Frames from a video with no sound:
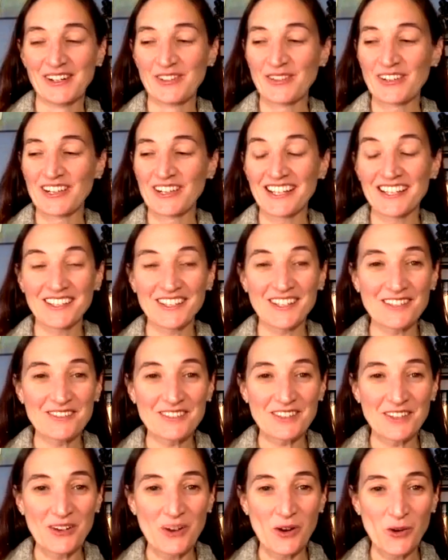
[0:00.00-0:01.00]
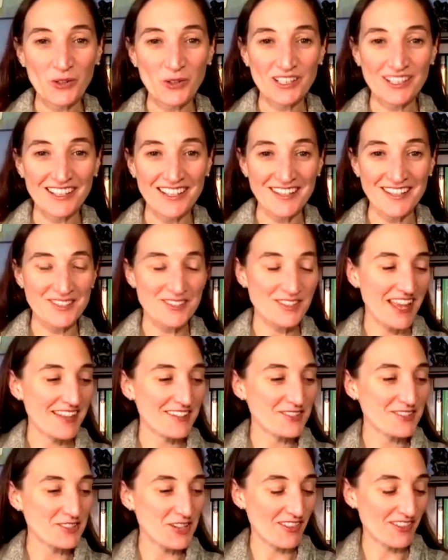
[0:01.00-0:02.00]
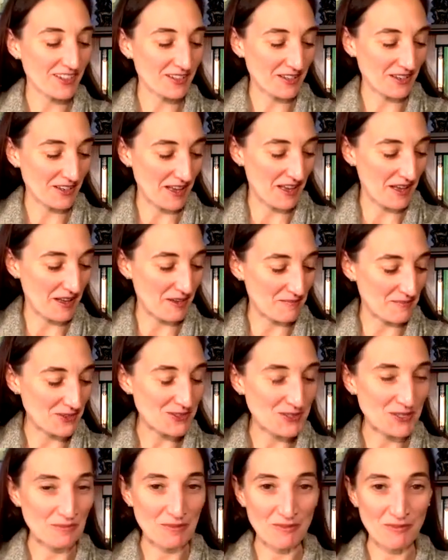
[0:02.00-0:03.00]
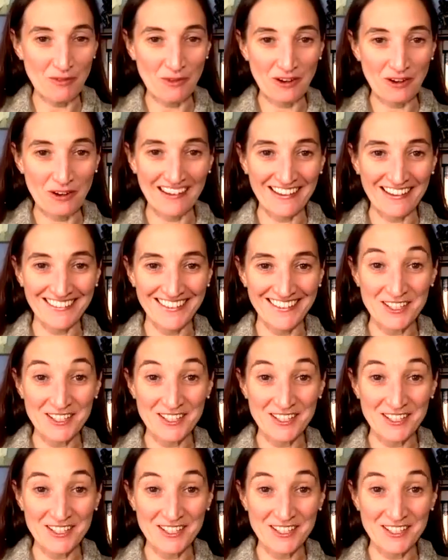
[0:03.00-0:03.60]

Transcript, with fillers: Well, I love the holy angelic uh, music beforehand.